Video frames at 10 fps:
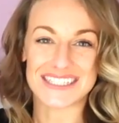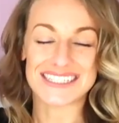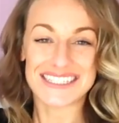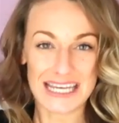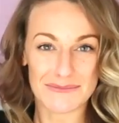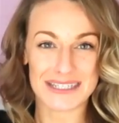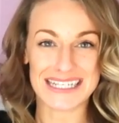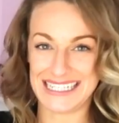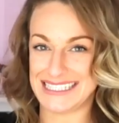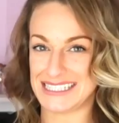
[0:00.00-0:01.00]
really
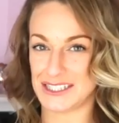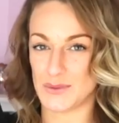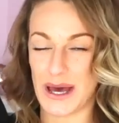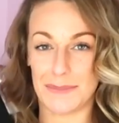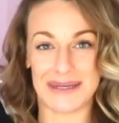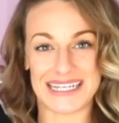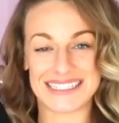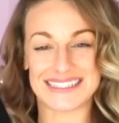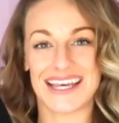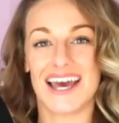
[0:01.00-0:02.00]
statement easy to wear
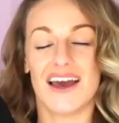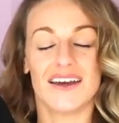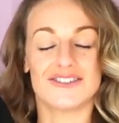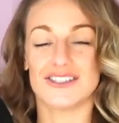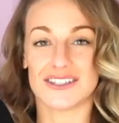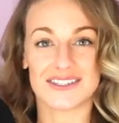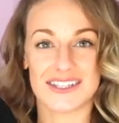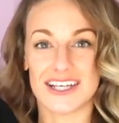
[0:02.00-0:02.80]
piece just